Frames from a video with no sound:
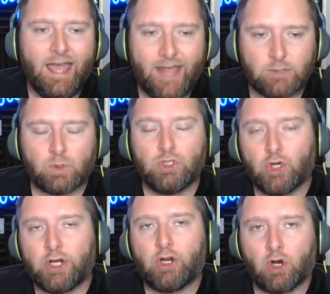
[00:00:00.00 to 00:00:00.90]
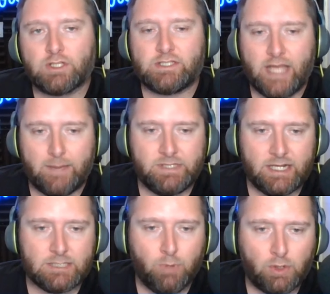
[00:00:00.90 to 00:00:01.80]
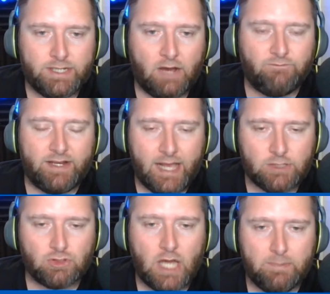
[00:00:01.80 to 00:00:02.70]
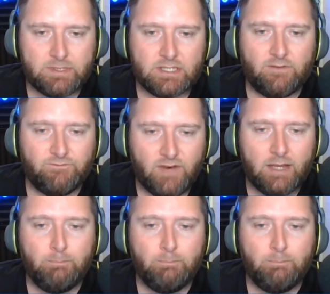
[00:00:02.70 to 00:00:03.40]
That's where Learn and Earn steps in, Has broken down financial topics into fun,